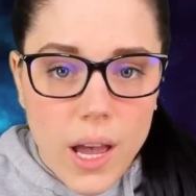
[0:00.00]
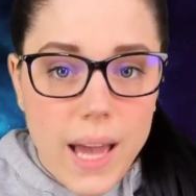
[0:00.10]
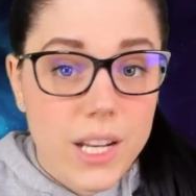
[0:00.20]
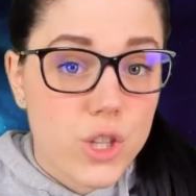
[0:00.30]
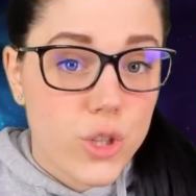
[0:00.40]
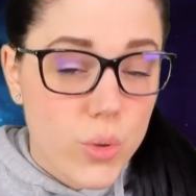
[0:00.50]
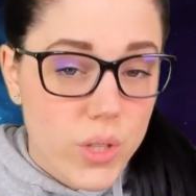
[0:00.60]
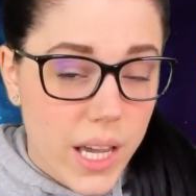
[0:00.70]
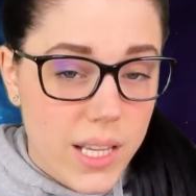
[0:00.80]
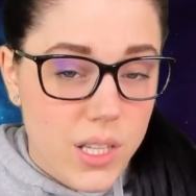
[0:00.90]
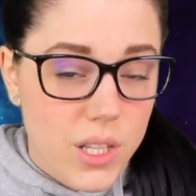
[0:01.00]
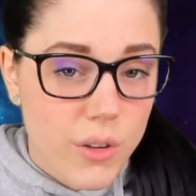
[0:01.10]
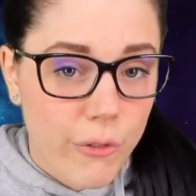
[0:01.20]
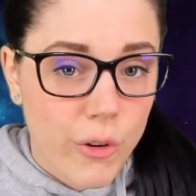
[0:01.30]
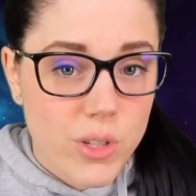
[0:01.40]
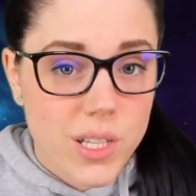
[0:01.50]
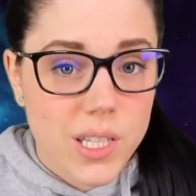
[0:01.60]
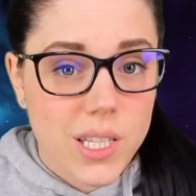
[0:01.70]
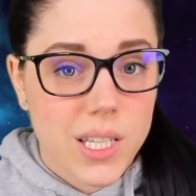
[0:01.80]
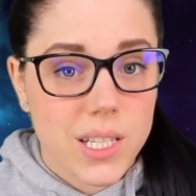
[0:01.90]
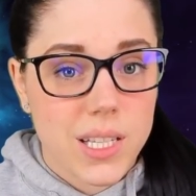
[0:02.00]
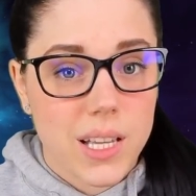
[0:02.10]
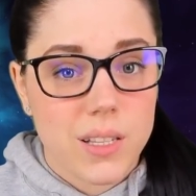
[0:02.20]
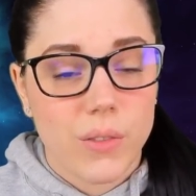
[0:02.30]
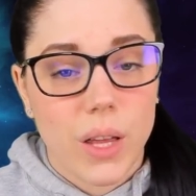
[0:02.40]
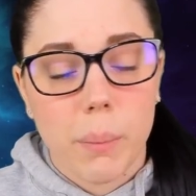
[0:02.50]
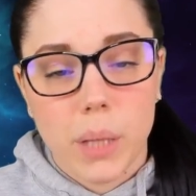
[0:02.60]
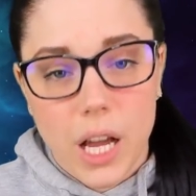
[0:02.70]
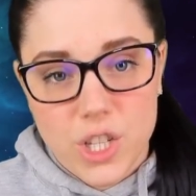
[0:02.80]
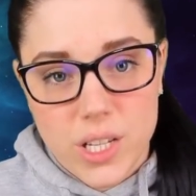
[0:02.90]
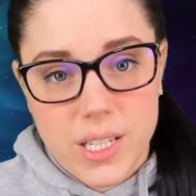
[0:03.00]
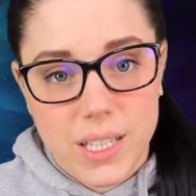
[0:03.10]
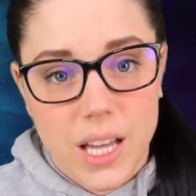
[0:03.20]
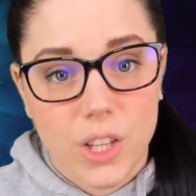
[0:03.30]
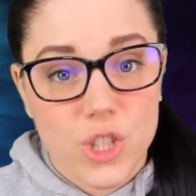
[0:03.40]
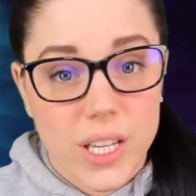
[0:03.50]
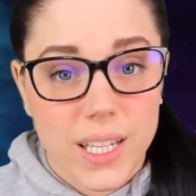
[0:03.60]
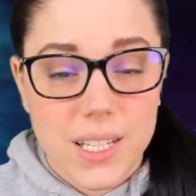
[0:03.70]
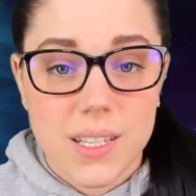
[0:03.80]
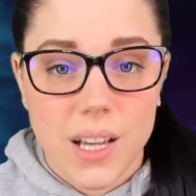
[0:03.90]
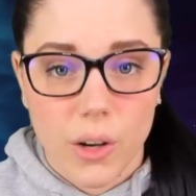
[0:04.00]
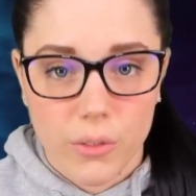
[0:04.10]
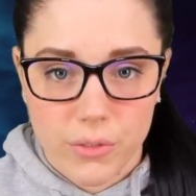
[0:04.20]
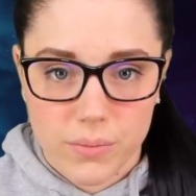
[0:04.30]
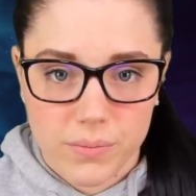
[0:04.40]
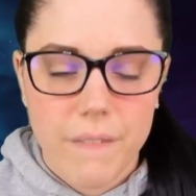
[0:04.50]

and its use cases versus the success of like blockchain technology in itself.